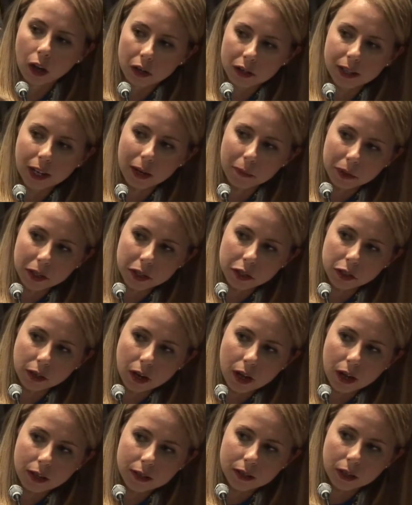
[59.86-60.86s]
Alzheimer's
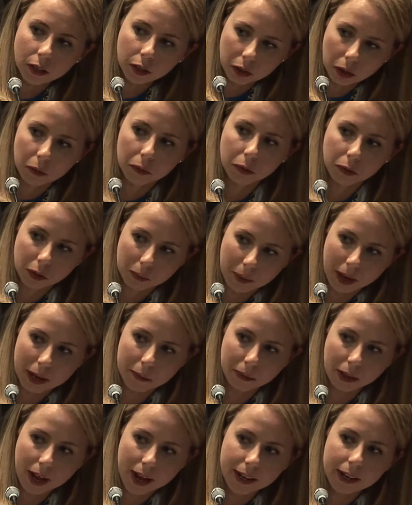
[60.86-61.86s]
drugs go through the
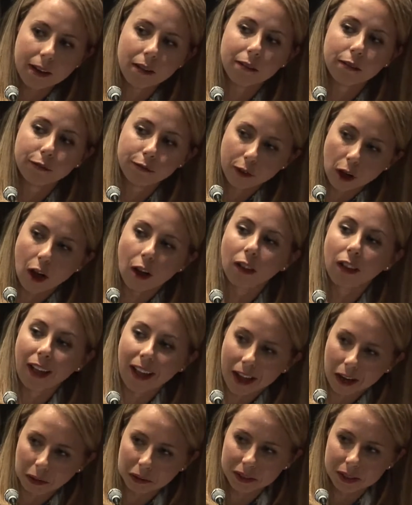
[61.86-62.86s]
pipeline and fall
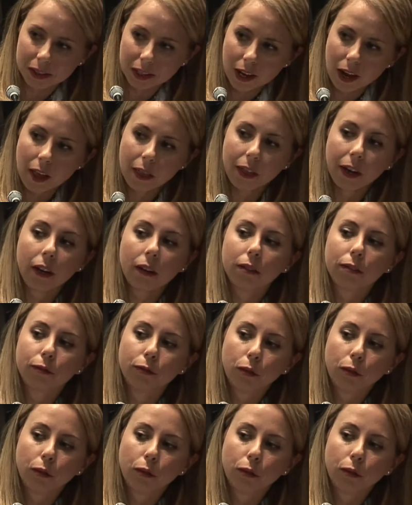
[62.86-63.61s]
out. There are